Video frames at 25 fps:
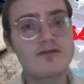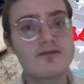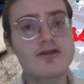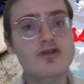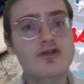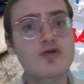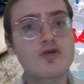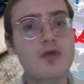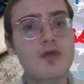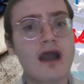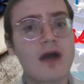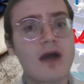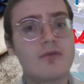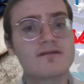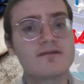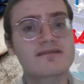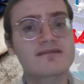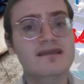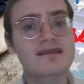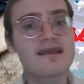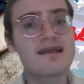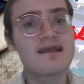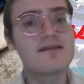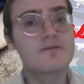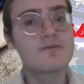72
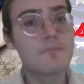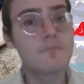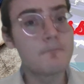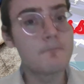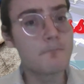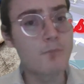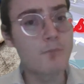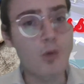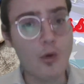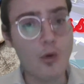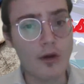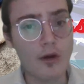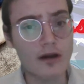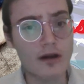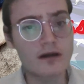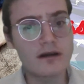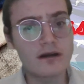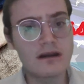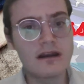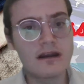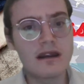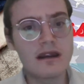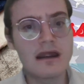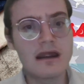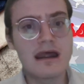hours is more,
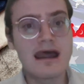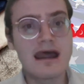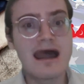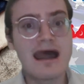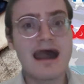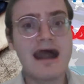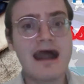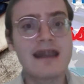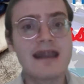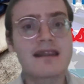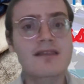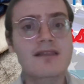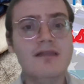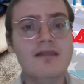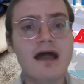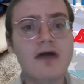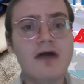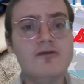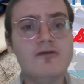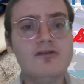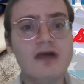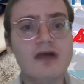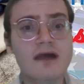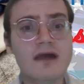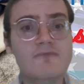and it
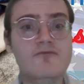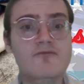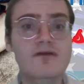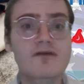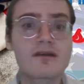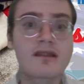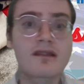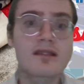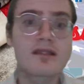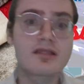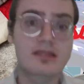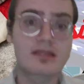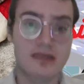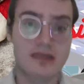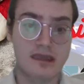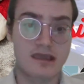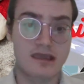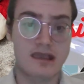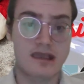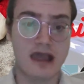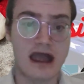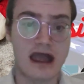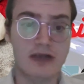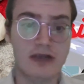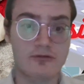allows time for the
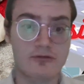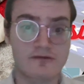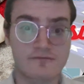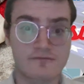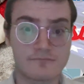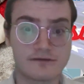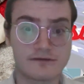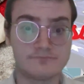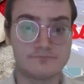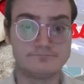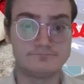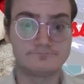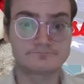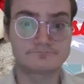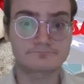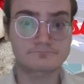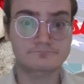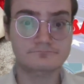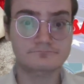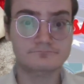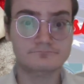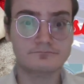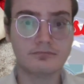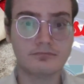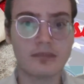congressman
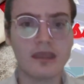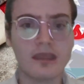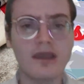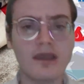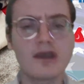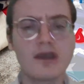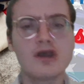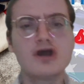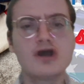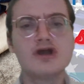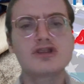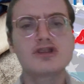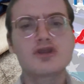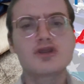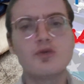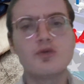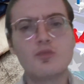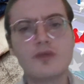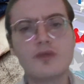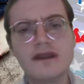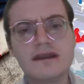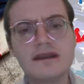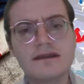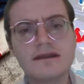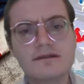to
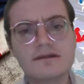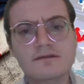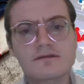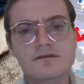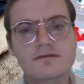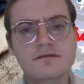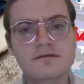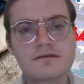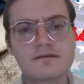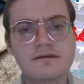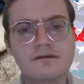read it,